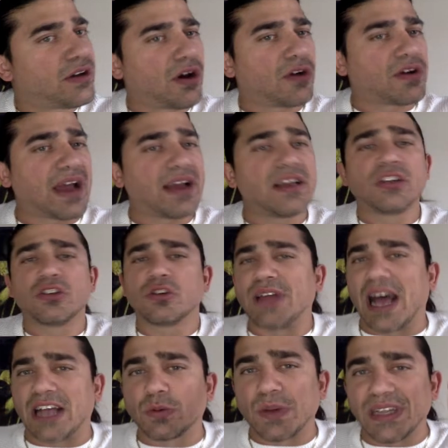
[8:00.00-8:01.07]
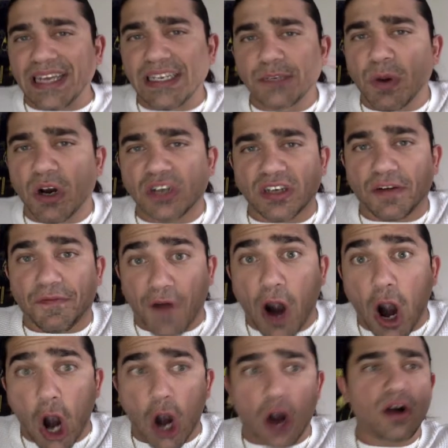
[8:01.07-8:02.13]
Okay, so that's what these books are
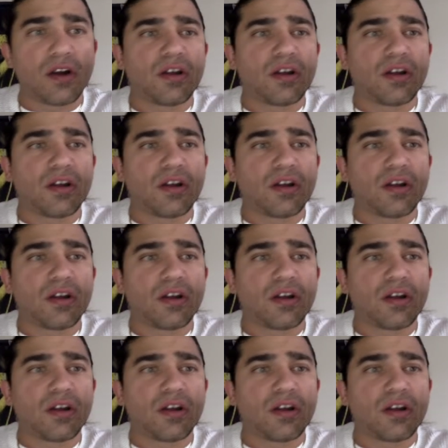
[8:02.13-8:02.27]
for.